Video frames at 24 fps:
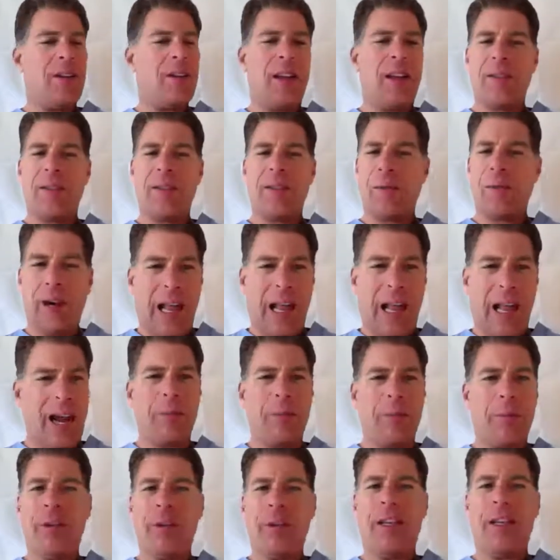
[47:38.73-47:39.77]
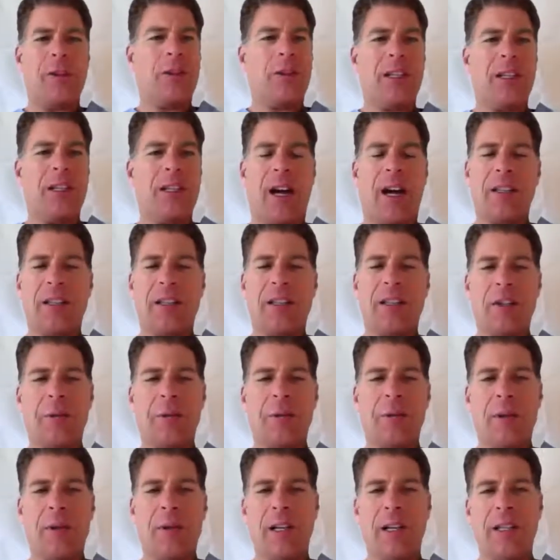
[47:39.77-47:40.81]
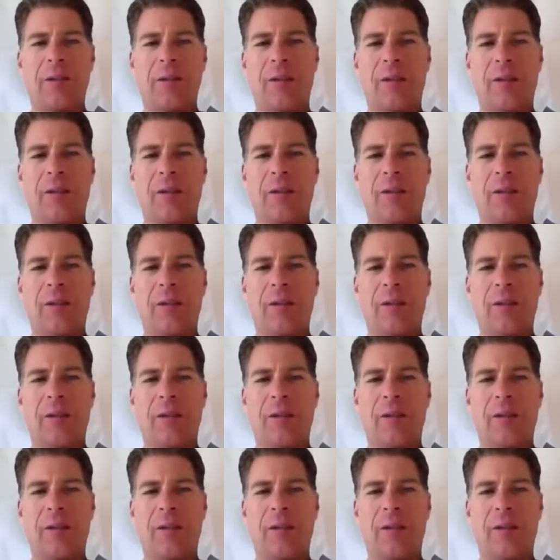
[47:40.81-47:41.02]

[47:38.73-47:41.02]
it reliably induces oxytocin release.